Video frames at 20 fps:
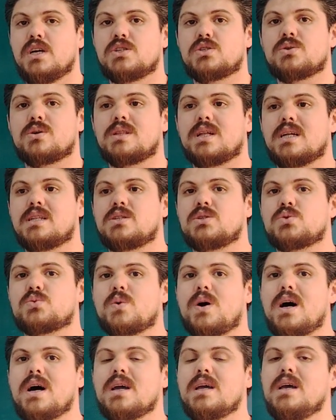So that is
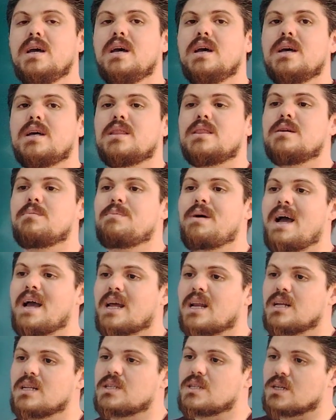why the
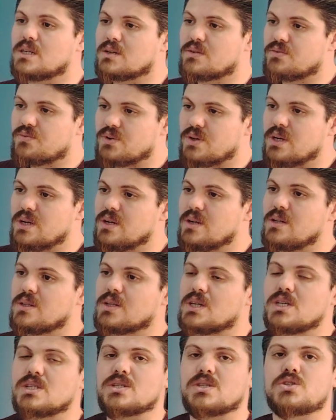magnetic
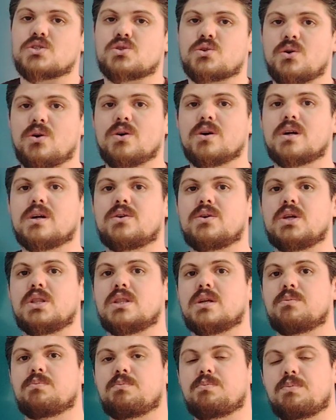field is stronger
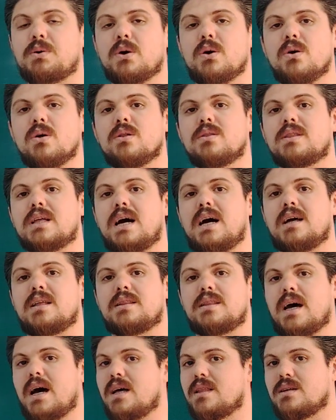in the pole
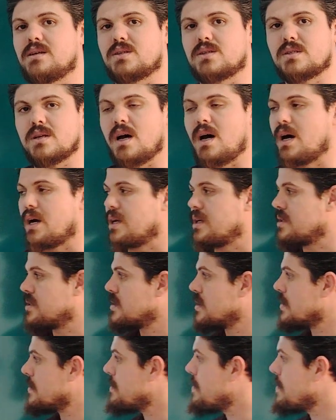than the other side.